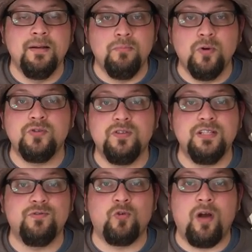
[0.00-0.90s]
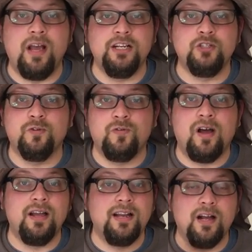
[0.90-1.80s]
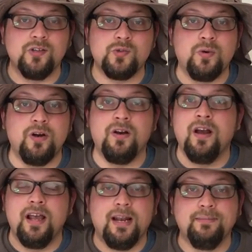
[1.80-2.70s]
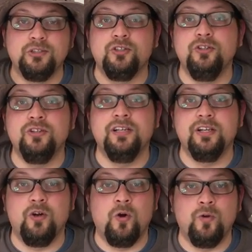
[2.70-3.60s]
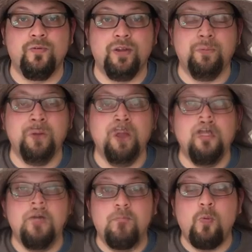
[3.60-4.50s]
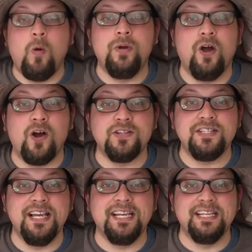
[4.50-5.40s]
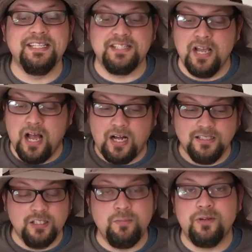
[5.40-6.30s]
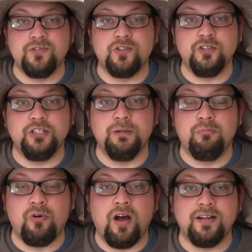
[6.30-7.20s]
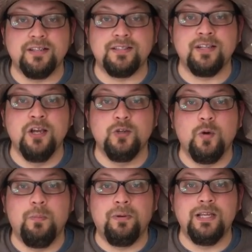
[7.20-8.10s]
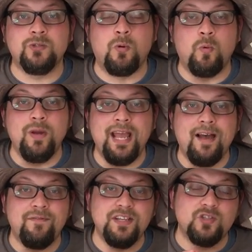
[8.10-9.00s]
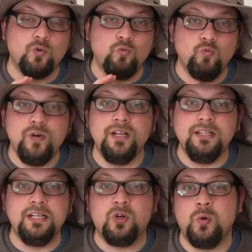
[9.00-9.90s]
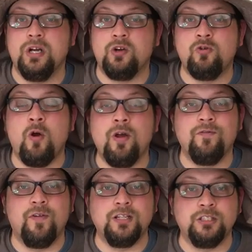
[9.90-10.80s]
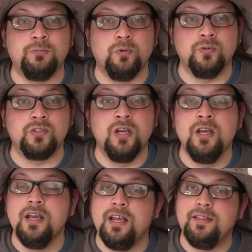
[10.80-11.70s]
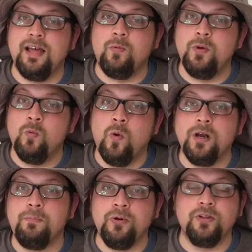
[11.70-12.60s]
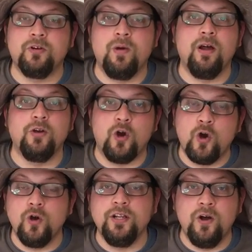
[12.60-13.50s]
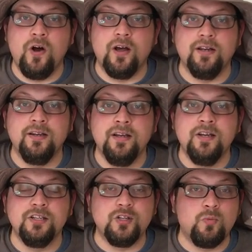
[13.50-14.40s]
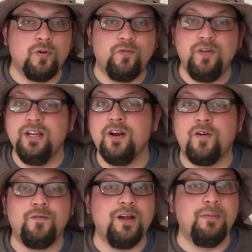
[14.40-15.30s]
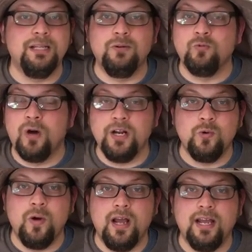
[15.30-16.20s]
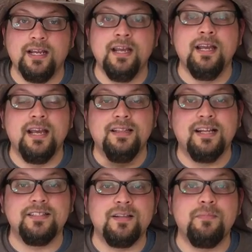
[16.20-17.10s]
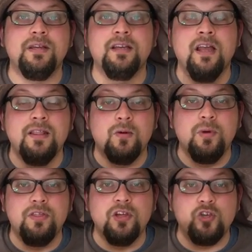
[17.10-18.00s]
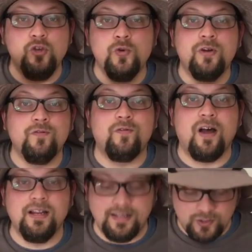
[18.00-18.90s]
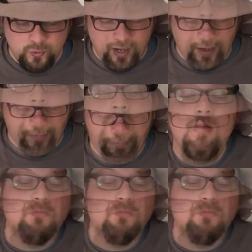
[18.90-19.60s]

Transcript: Most of these varieties you'll find elsewhere, and I'm sure you can get a hold of them. But what we are saying is a little bit of searching brought us to a place where we have these really quick growing vegetables that we want to put in the ground early on so that we're feeding our family right away. And that's something that we think you can find as well.